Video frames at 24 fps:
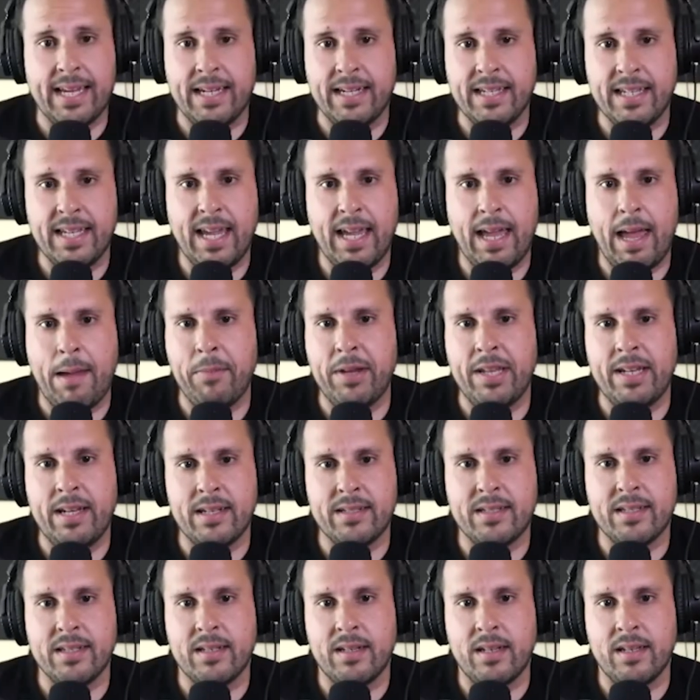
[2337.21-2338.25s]
Yeah. I mean,
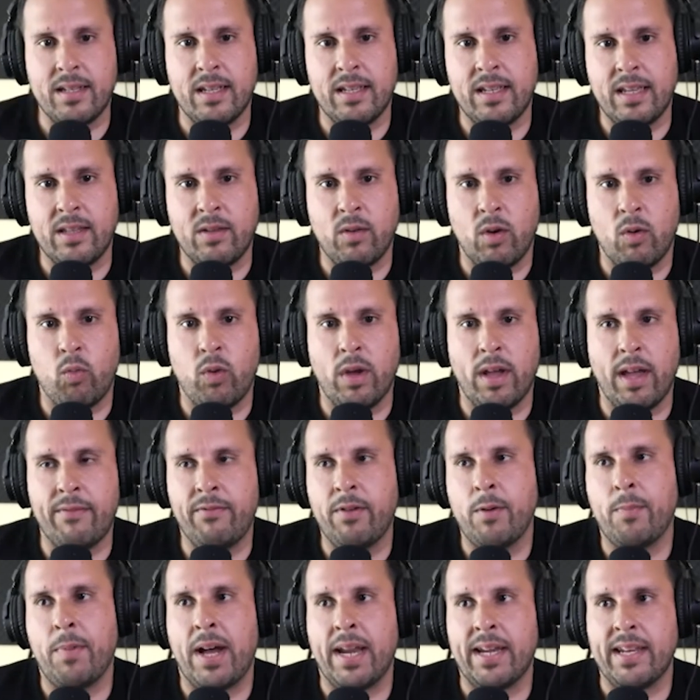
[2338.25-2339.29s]
listen,
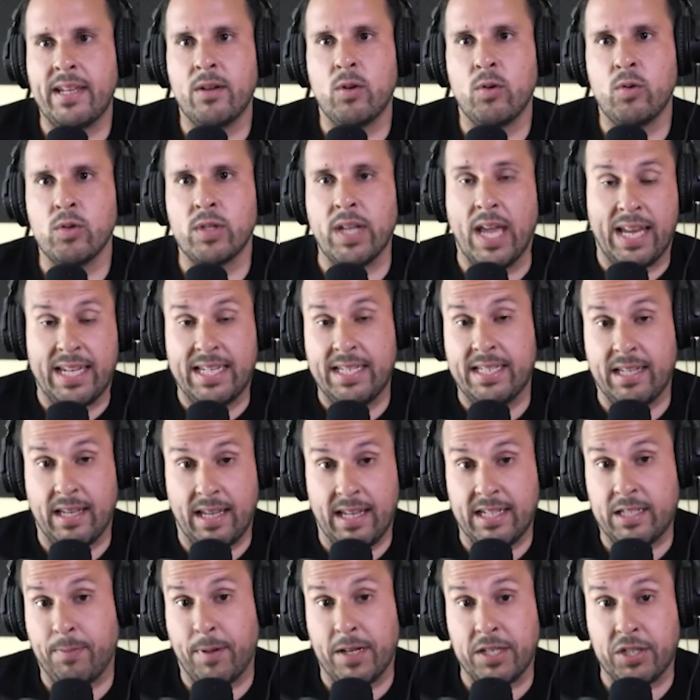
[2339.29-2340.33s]
everybody who's at least,
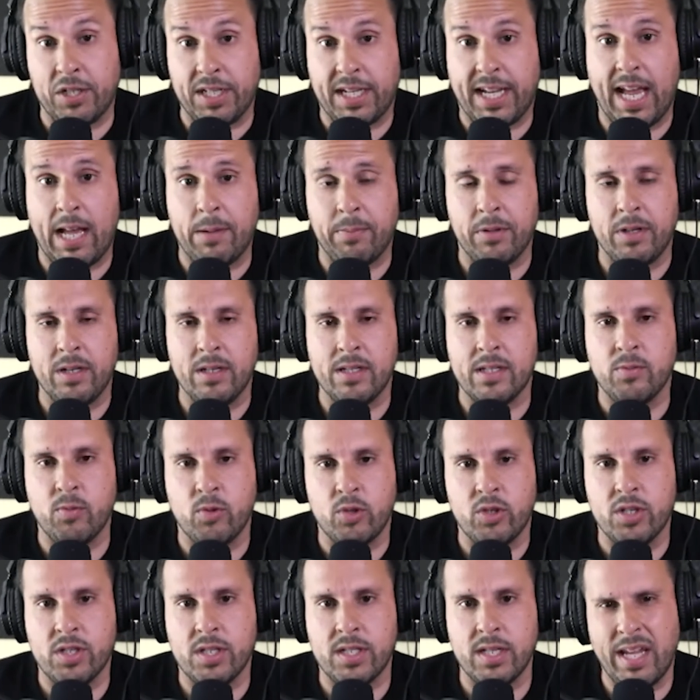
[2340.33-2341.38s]
especially capitalists, would
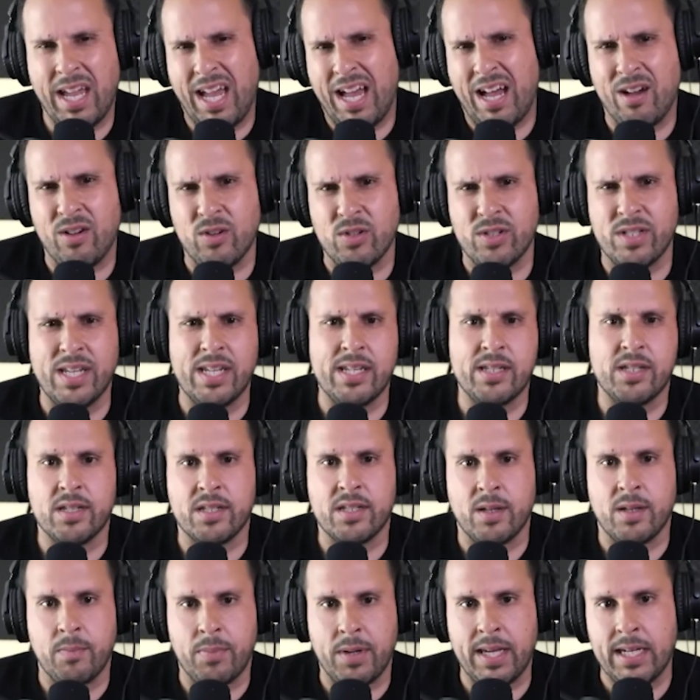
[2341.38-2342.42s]
just say, Jose's just
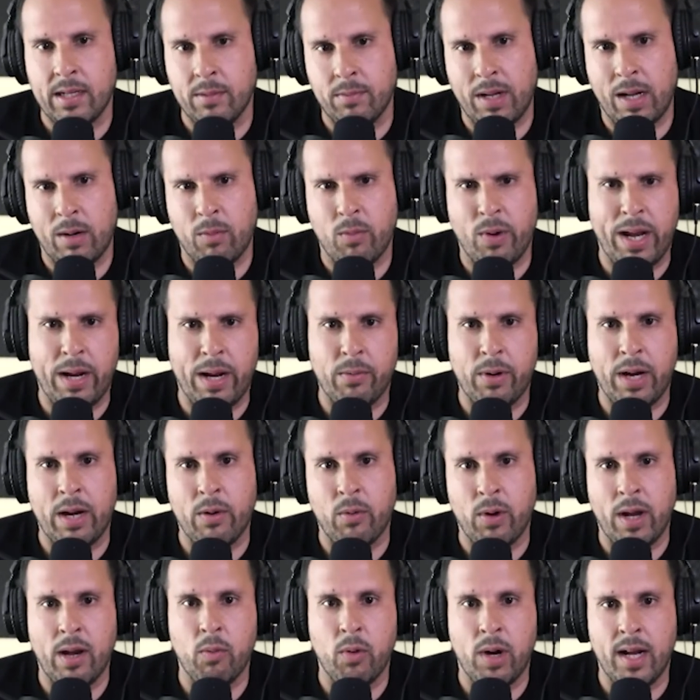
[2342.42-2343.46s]
complaining about
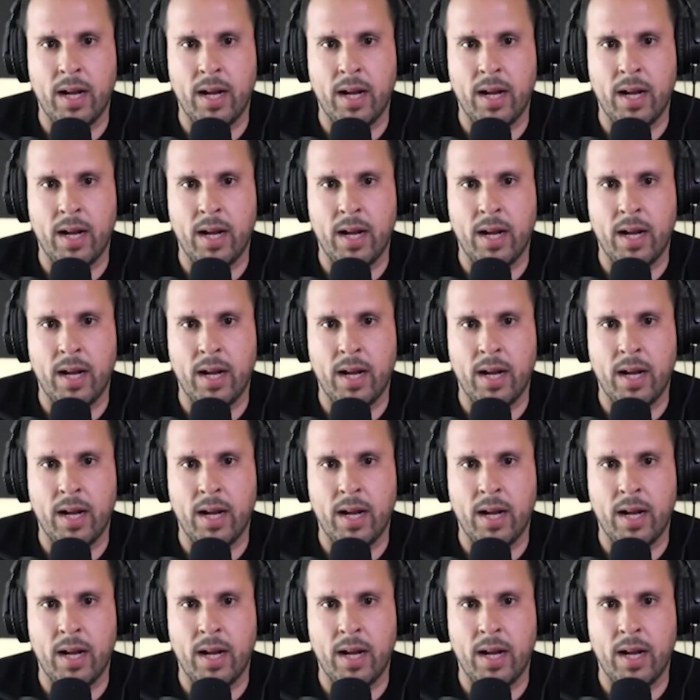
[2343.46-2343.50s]
wah.